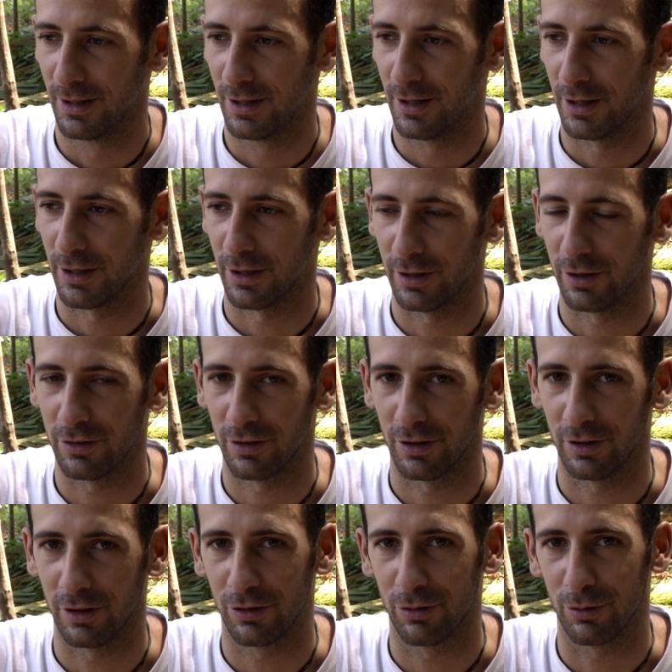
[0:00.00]
And I
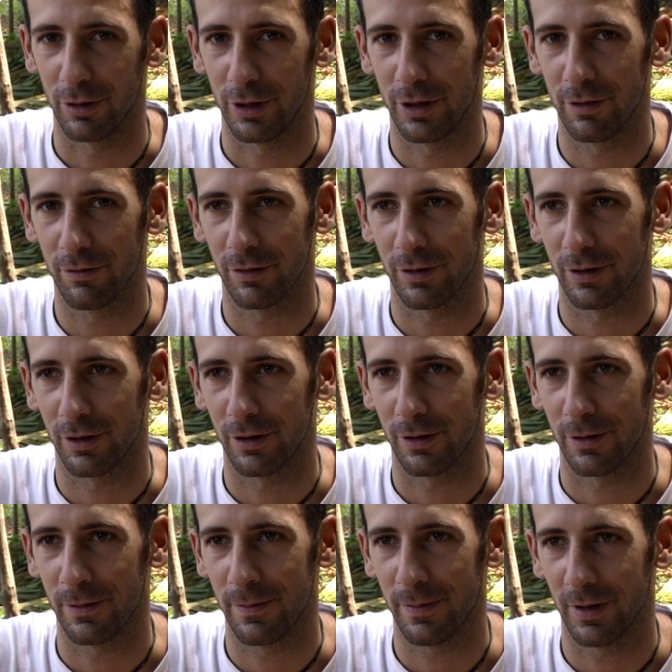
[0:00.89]
decided to leave
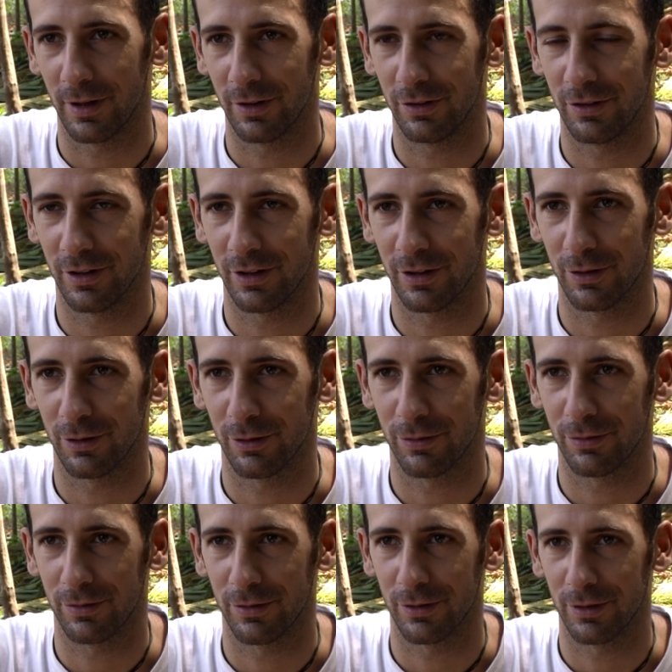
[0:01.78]
at the end
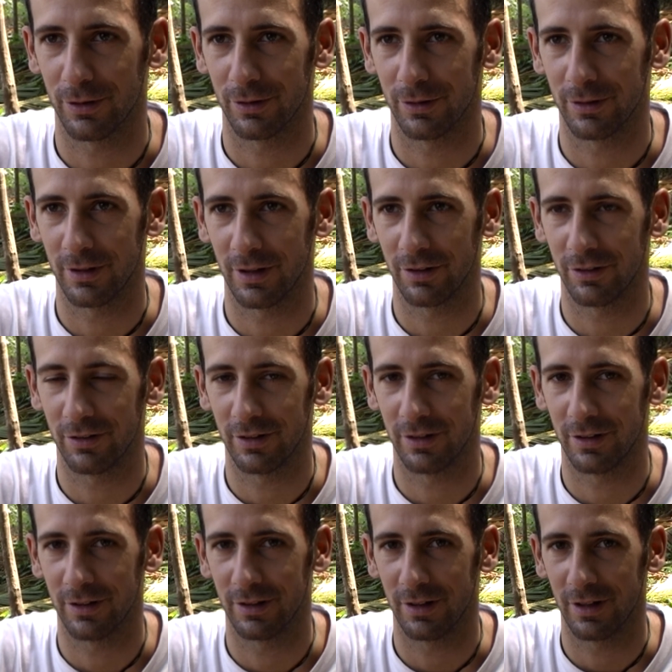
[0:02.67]
of
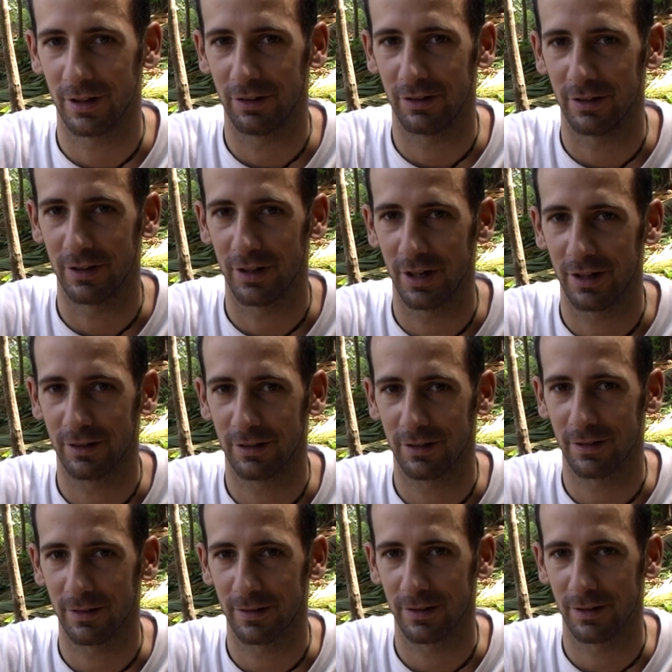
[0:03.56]

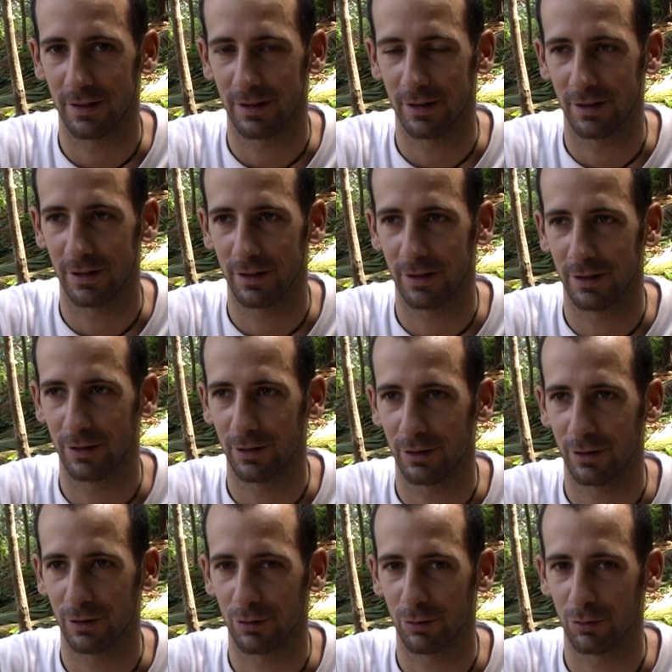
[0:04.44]
1988
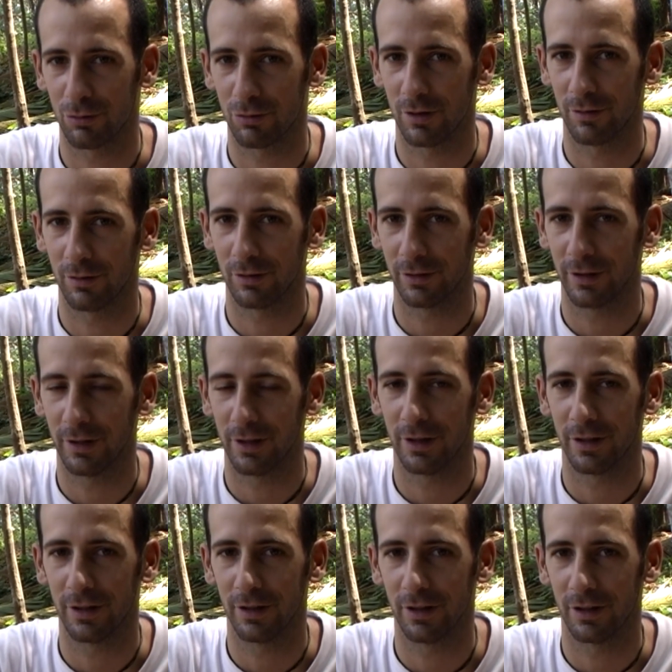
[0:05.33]
and to travel till
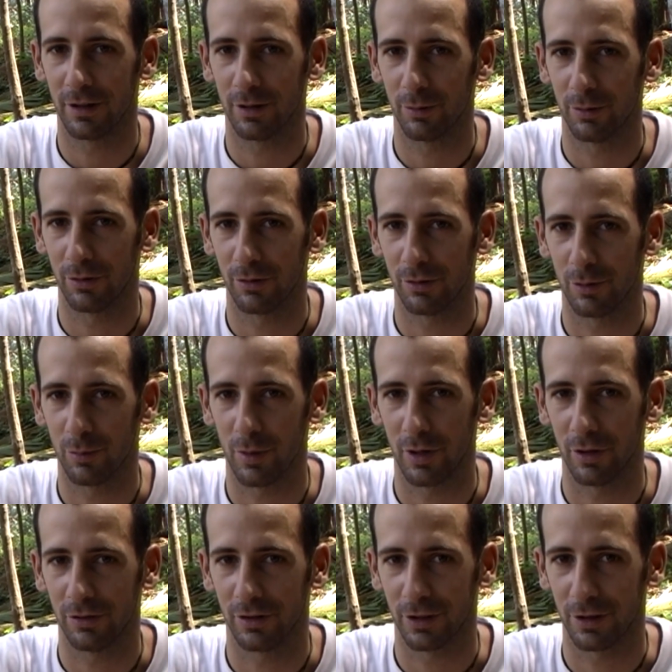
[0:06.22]
India with a
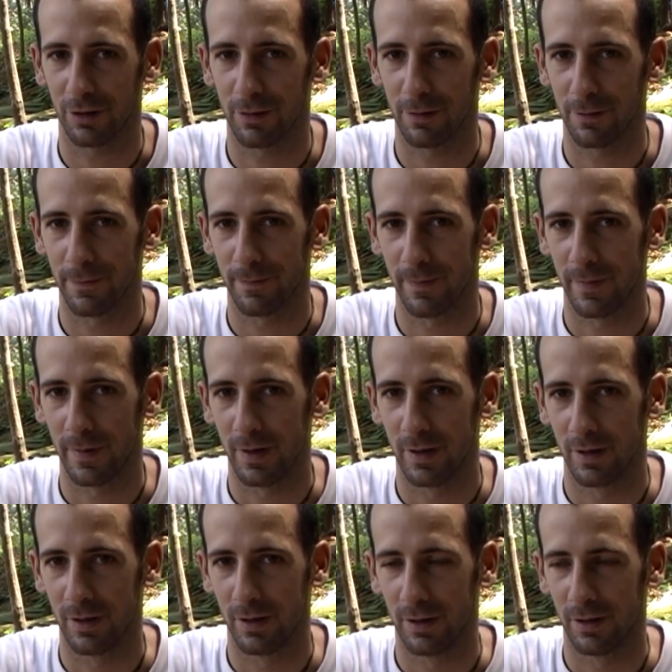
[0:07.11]
bicycle
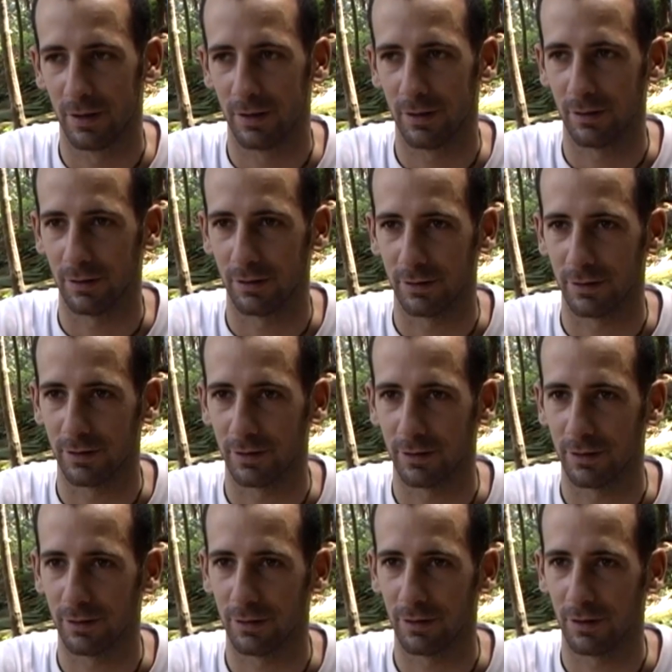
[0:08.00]
on
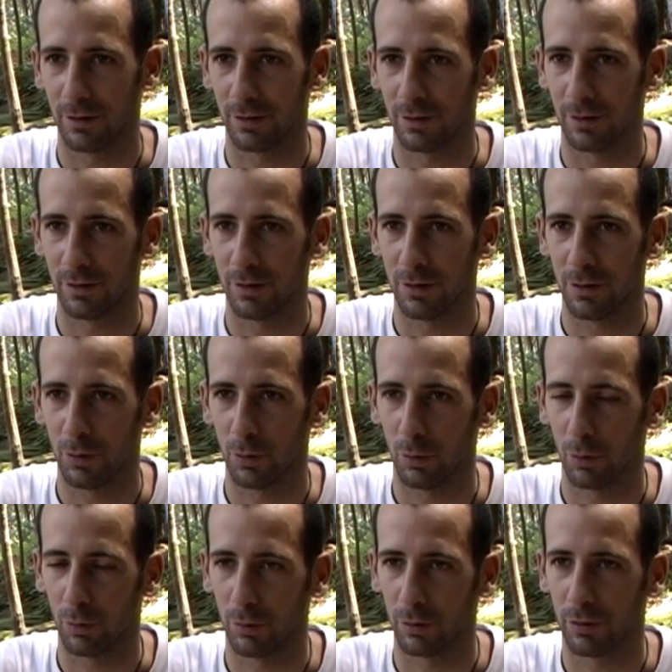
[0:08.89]
an
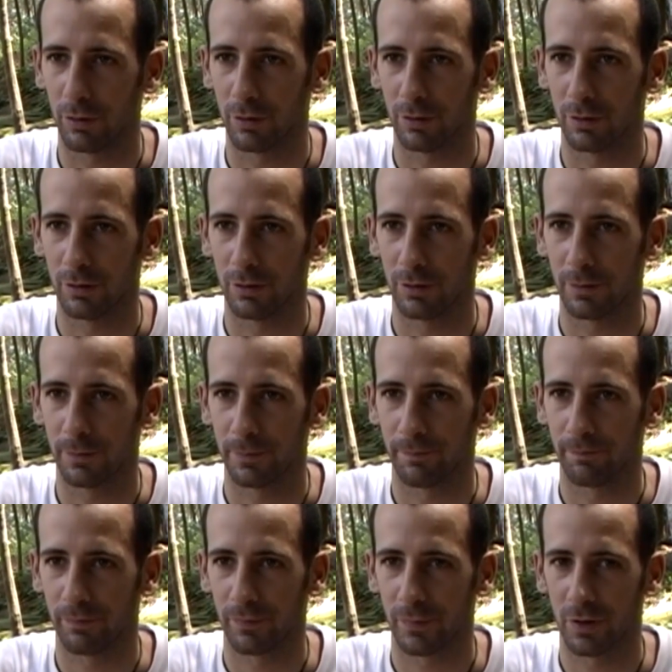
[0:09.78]
old
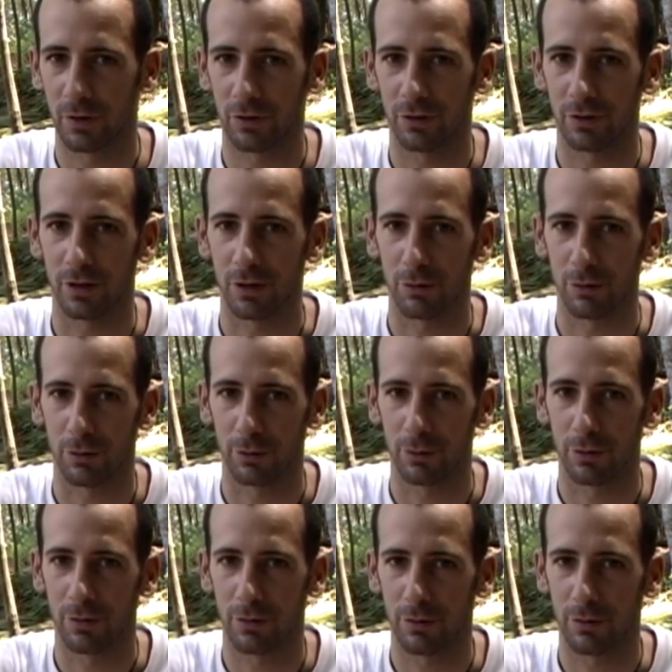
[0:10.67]
Silk Road.